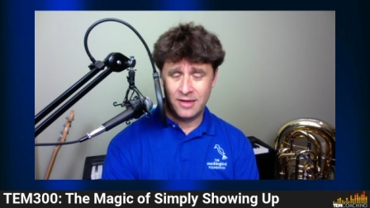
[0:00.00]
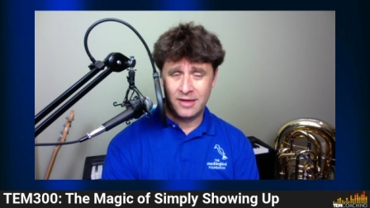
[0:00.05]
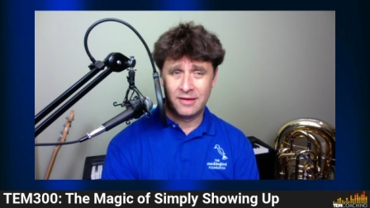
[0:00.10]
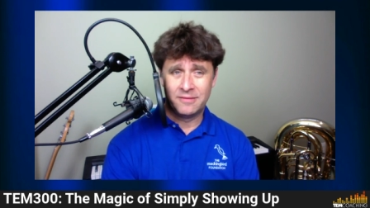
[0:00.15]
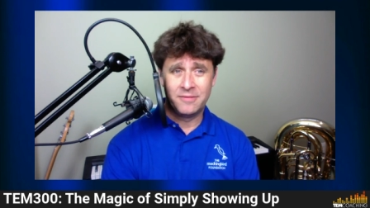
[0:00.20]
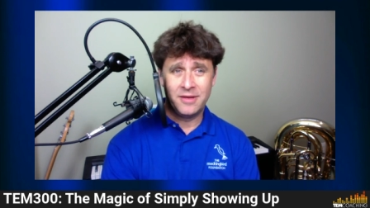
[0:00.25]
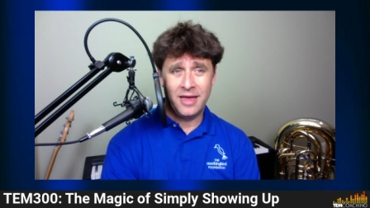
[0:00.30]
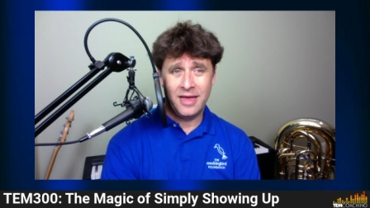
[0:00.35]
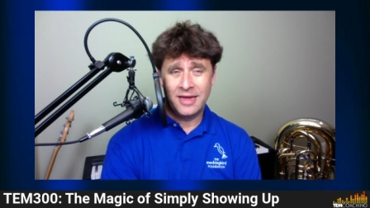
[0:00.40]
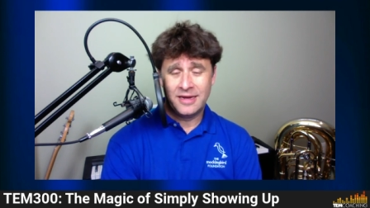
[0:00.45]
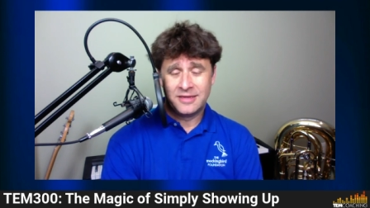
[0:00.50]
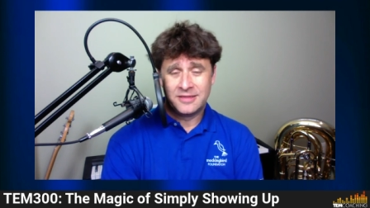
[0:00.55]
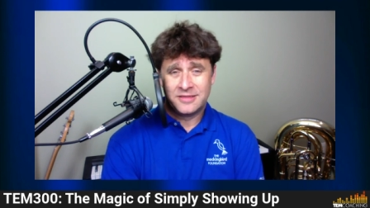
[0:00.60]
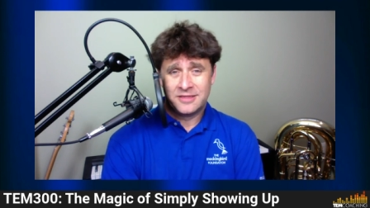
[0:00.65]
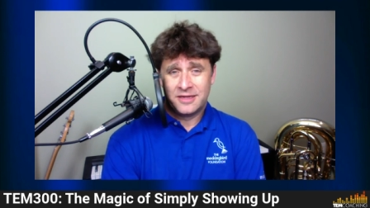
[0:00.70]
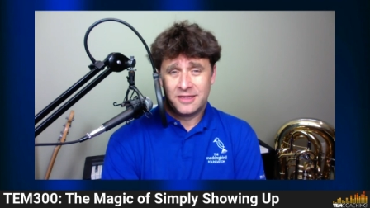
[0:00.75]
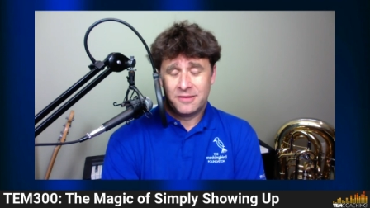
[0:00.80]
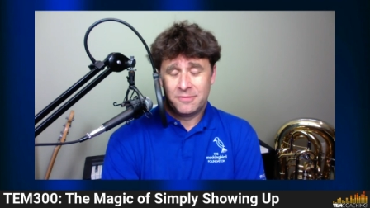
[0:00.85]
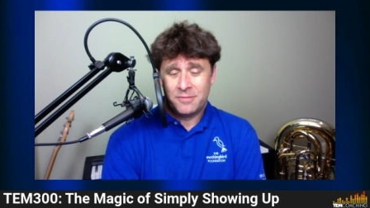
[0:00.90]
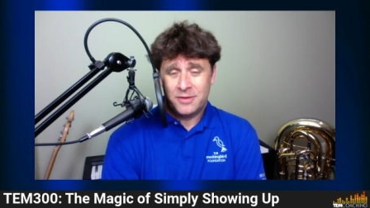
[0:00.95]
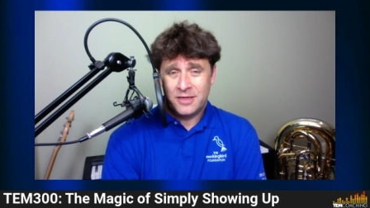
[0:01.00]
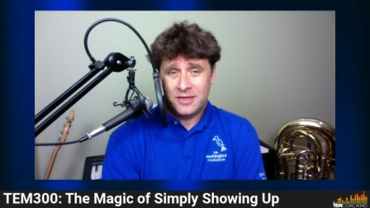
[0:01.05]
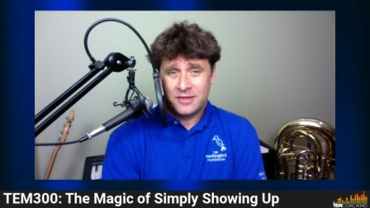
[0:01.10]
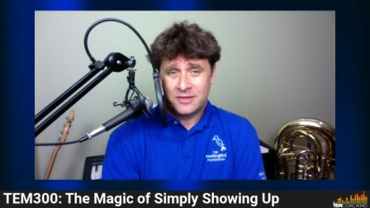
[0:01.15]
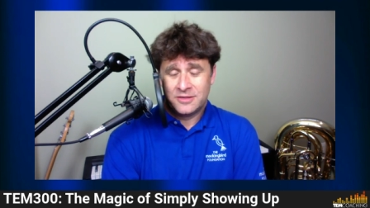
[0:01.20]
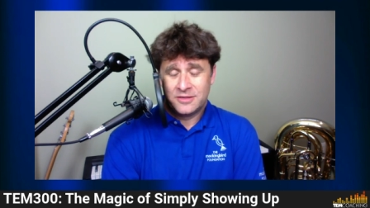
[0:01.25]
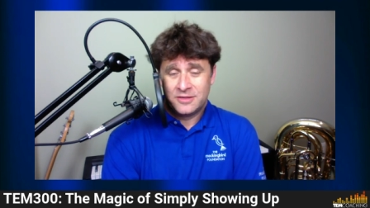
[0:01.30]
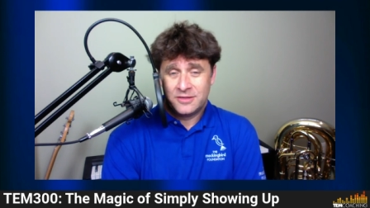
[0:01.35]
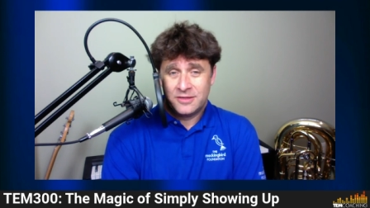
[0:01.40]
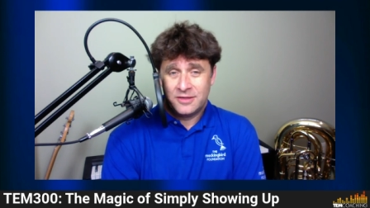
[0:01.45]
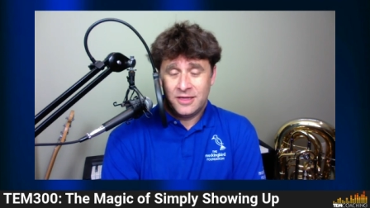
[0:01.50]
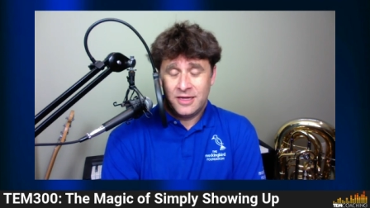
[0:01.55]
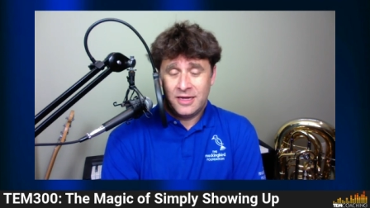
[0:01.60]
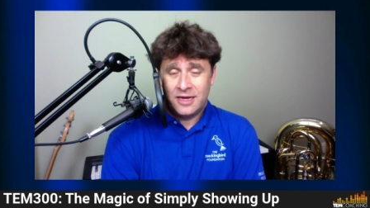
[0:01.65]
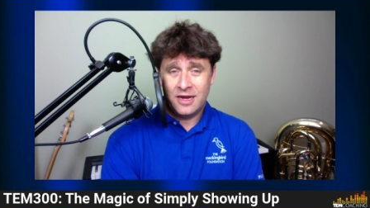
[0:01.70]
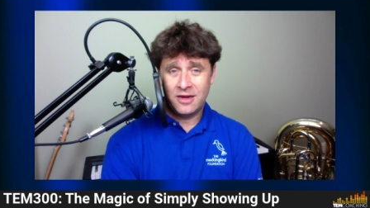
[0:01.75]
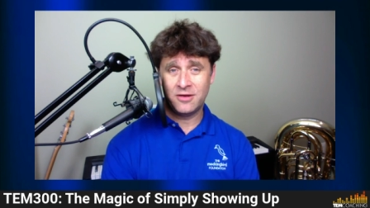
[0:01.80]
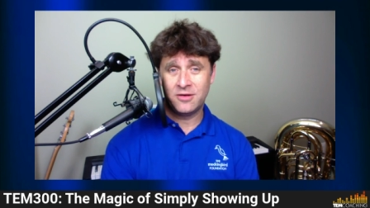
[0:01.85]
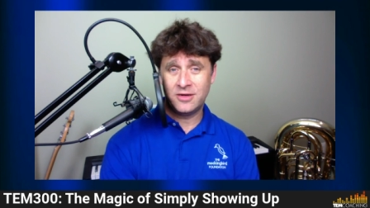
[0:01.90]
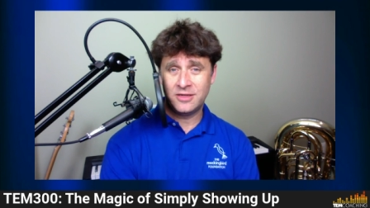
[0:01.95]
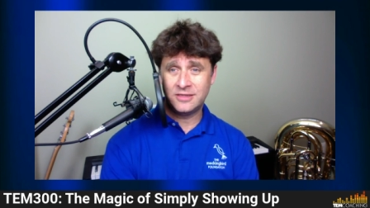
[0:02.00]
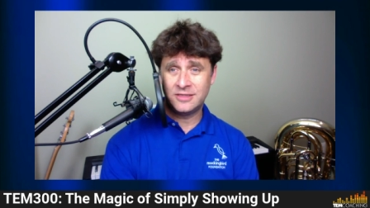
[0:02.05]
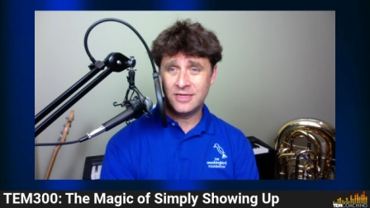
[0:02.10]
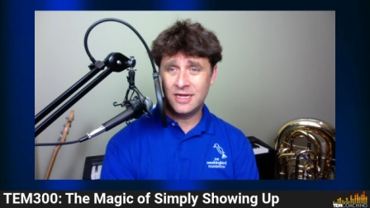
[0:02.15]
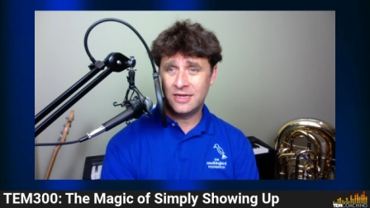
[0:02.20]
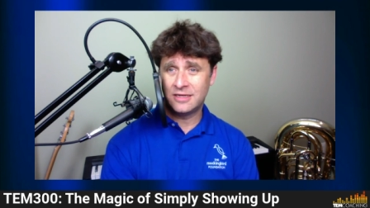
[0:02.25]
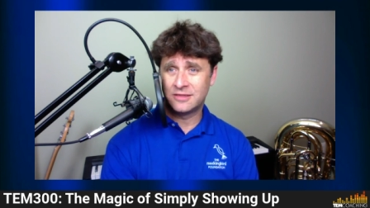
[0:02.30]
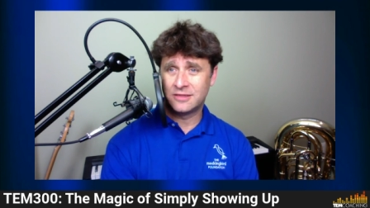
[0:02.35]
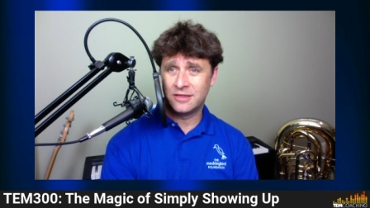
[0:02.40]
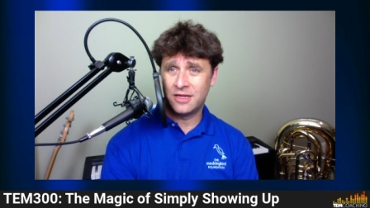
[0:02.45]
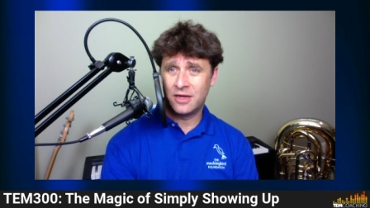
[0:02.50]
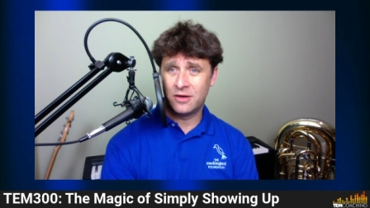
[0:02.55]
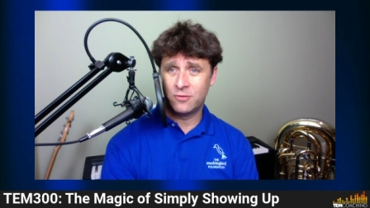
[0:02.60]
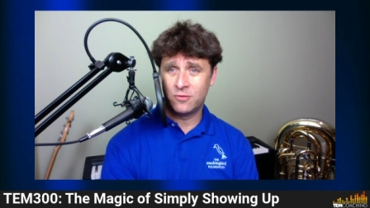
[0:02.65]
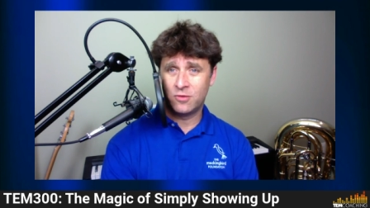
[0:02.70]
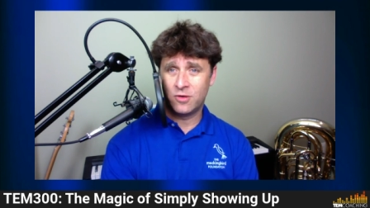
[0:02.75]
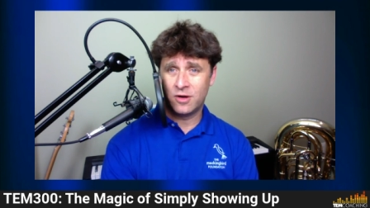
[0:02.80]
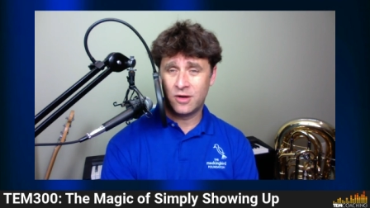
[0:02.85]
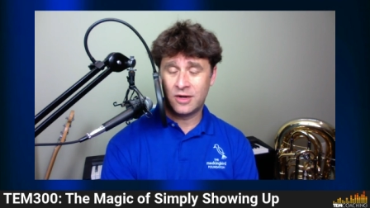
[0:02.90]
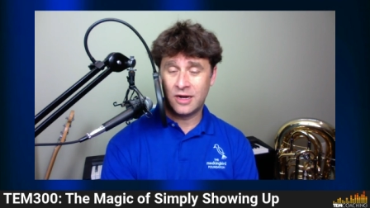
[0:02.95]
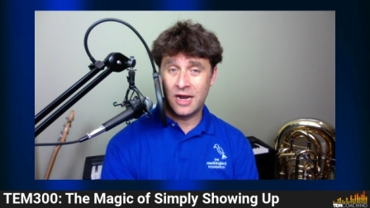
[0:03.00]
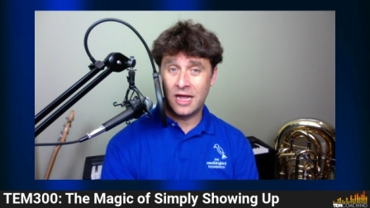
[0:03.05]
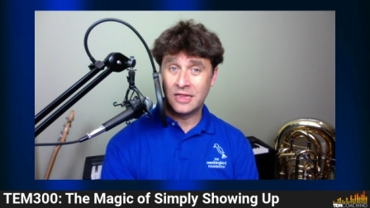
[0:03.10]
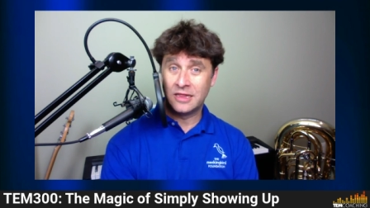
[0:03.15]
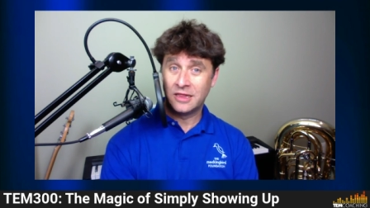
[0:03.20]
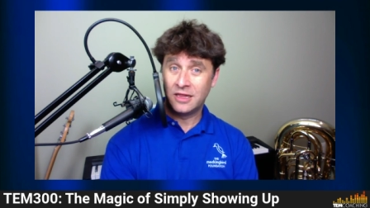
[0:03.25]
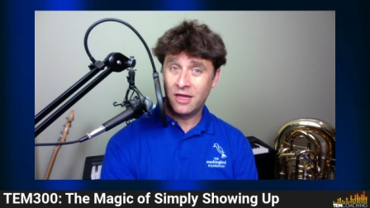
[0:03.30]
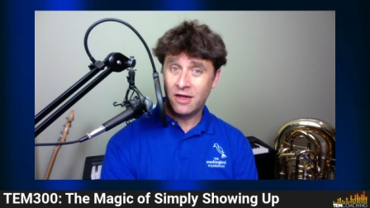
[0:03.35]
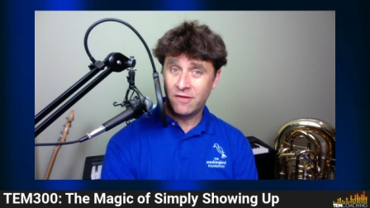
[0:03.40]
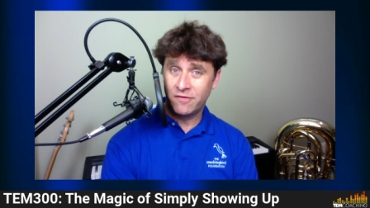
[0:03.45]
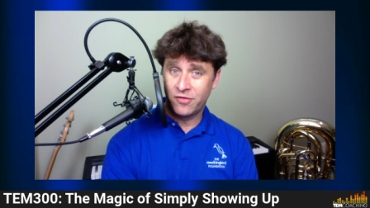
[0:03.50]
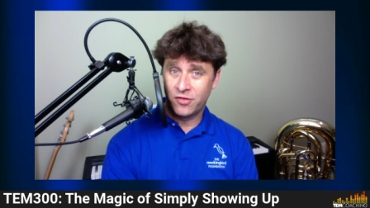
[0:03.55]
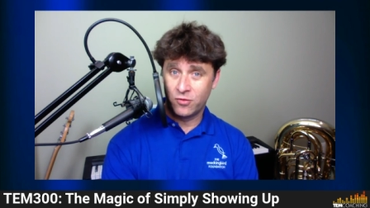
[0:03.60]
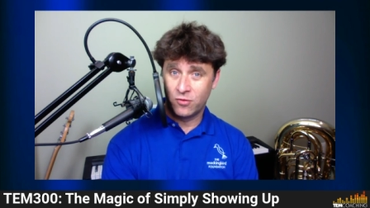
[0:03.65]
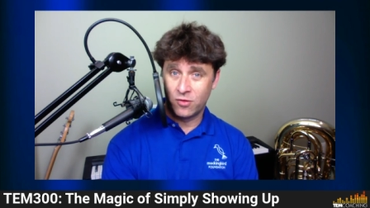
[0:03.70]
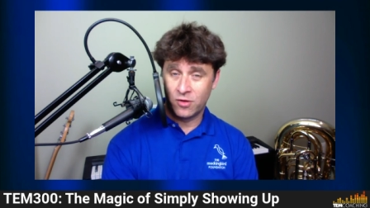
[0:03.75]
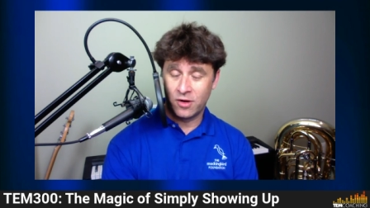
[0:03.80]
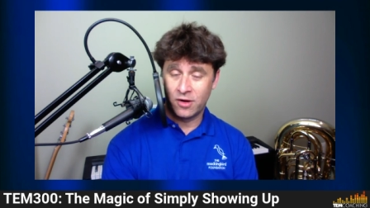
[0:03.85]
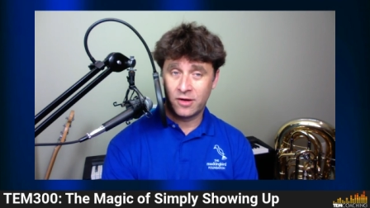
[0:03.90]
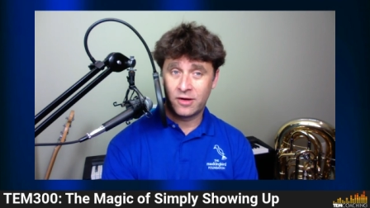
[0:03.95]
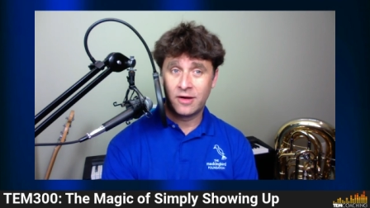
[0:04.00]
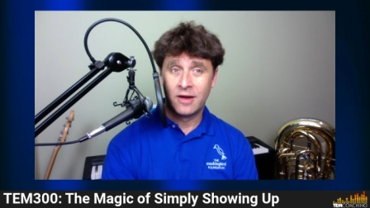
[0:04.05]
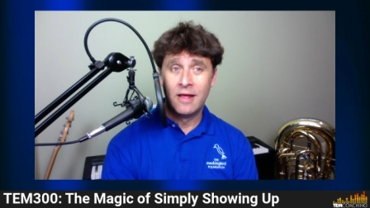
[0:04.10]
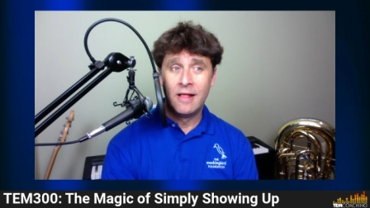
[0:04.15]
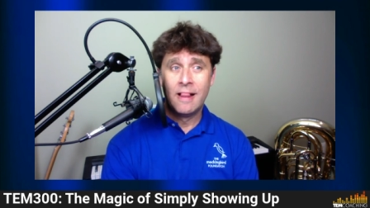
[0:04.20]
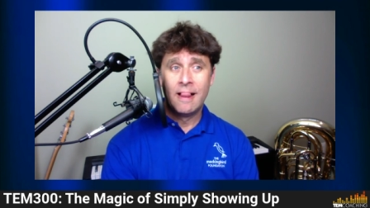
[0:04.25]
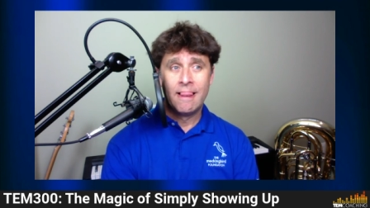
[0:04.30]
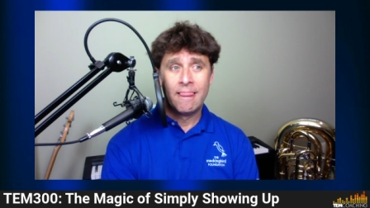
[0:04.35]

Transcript: Um, and because, like I already said, it's a lot of work, and I love the work.